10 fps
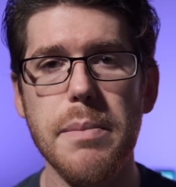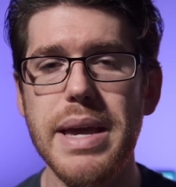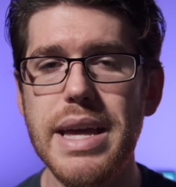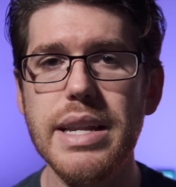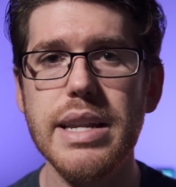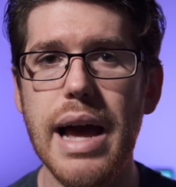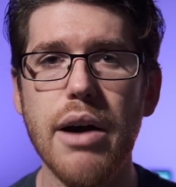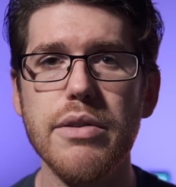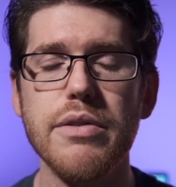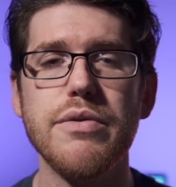in and
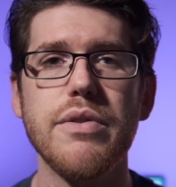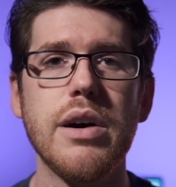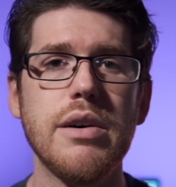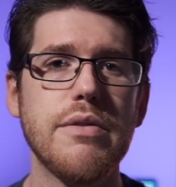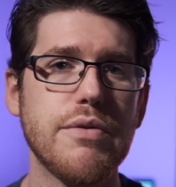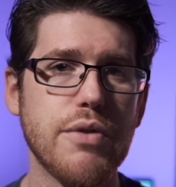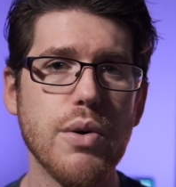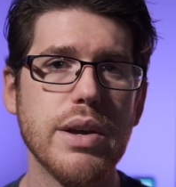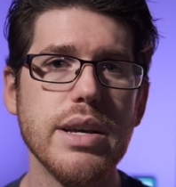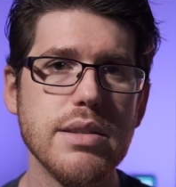out of
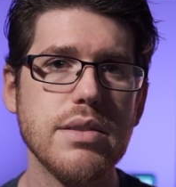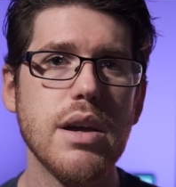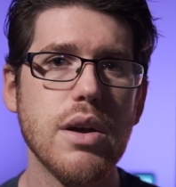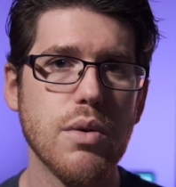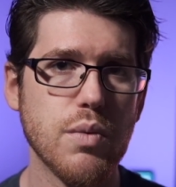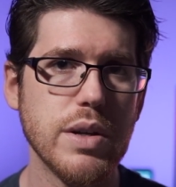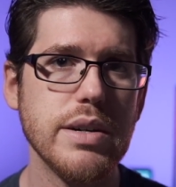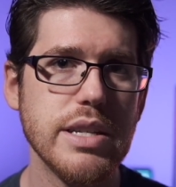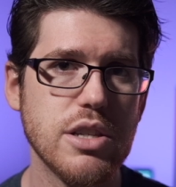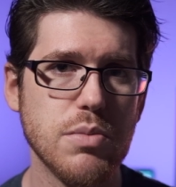focus
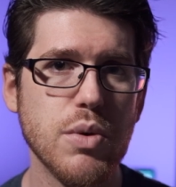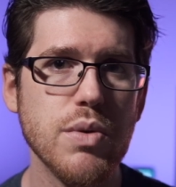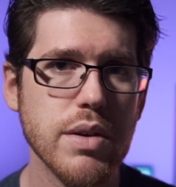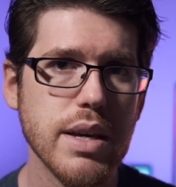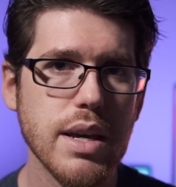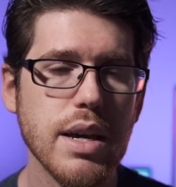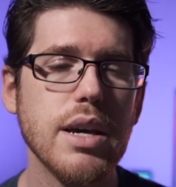really smoothly,